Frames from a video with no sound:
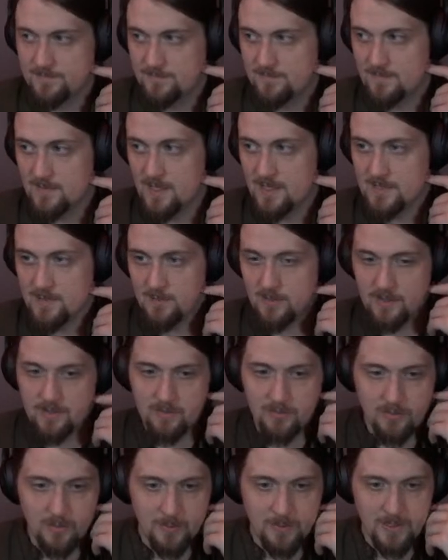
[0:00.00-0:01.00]
this
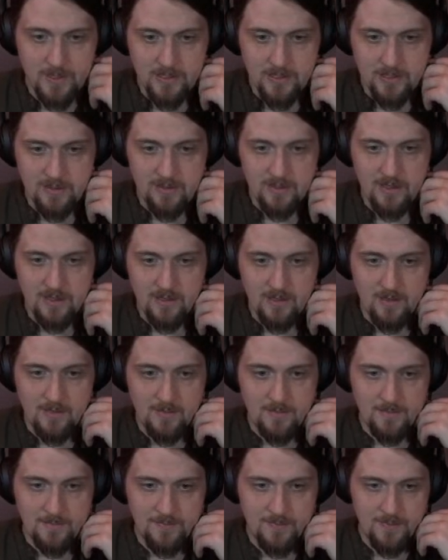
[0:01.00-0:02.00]
wonderful picture
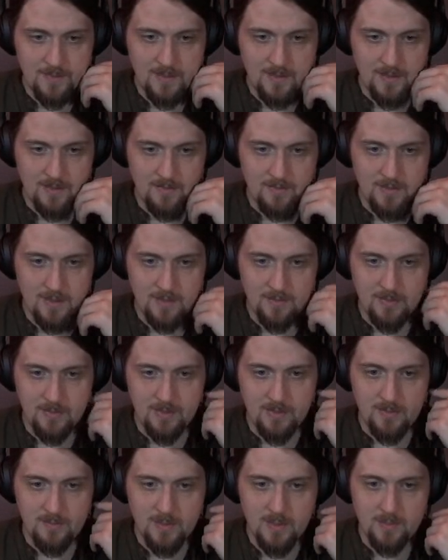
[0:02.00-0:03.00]
here of people
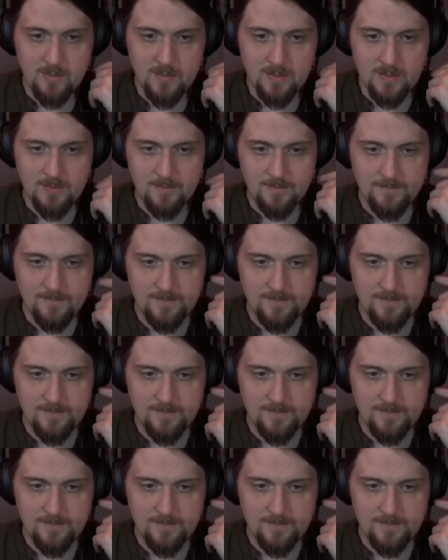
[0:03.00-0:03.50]
in a boat